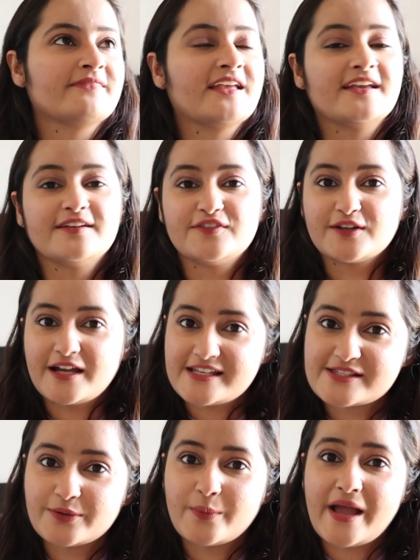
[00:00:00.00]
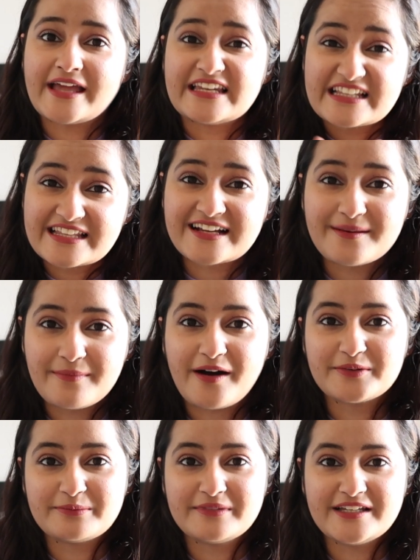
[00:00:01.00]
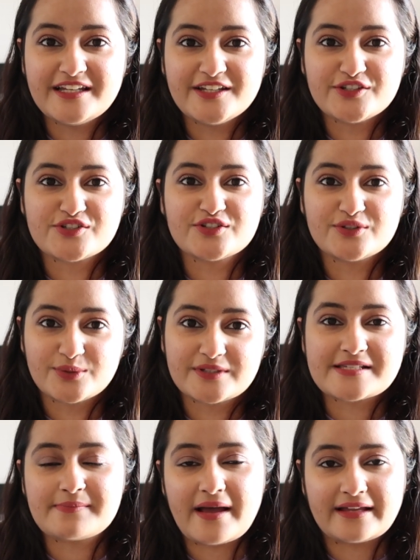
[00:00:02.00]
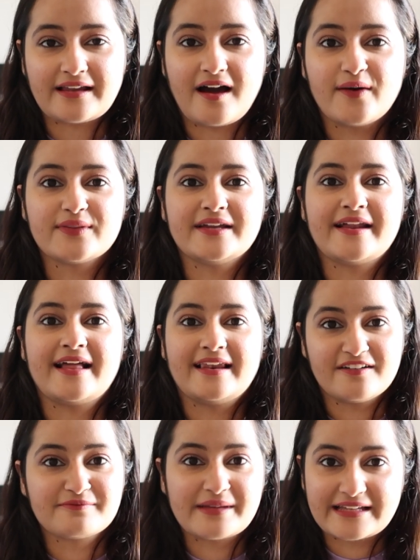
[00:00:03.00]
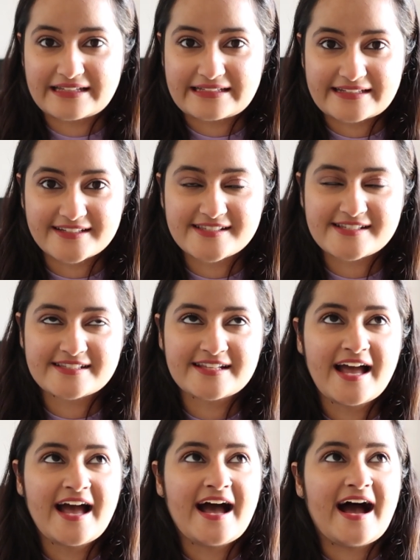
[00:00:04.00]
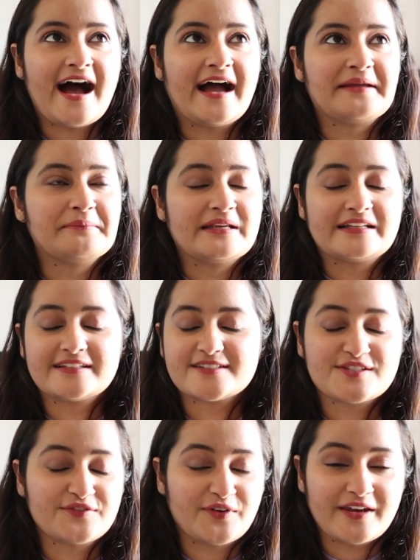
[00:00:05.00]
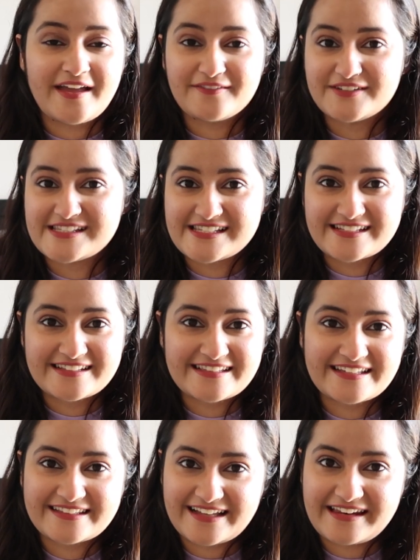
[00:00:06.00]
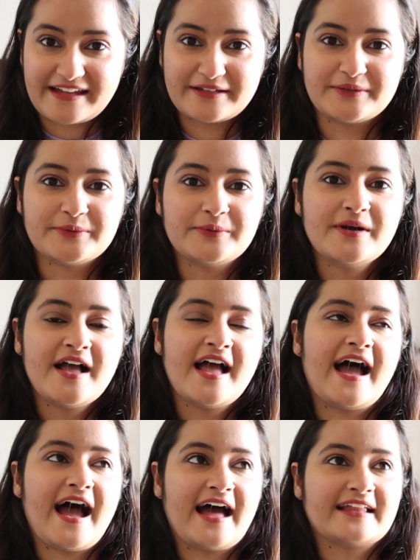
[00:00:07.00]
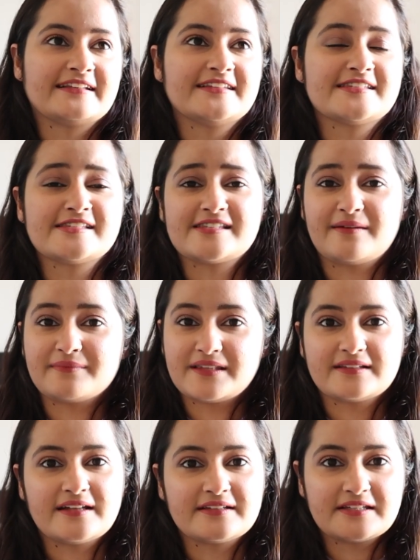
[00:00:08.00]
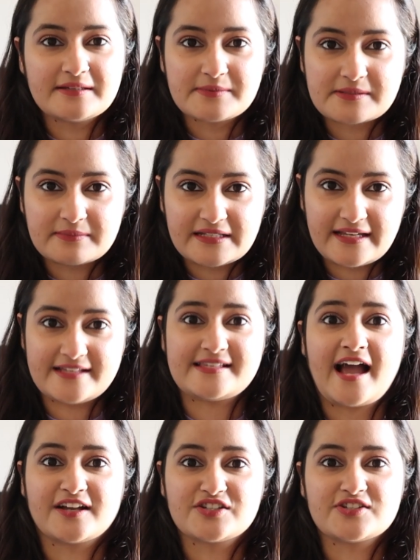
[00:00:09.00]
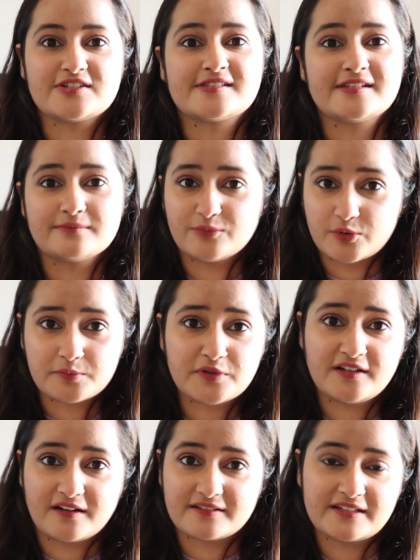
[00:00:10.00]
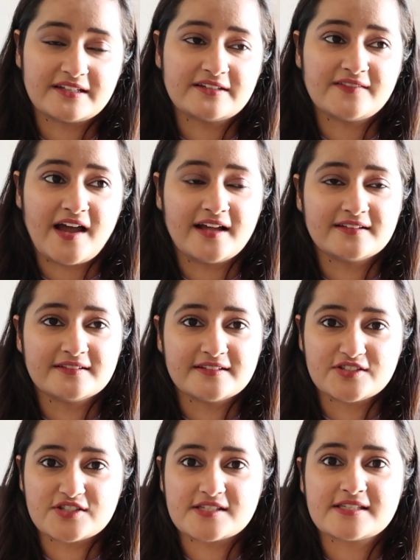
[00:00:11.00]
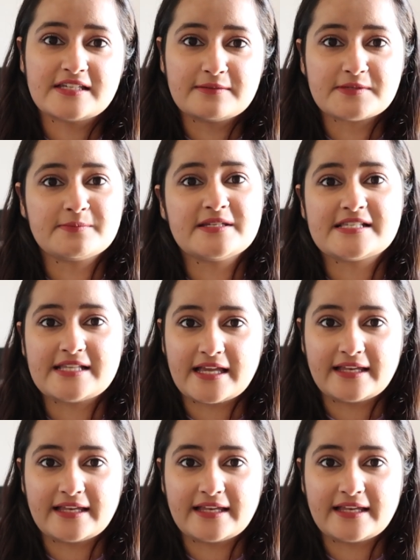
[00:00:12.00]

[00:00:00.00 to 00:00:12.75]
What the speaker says: if you guys know anything about me, you should know this by now, that I love making lists. I make lists for every single thing that I do, and this is something that keeps me less anxious and more productive, and it just keeps me sane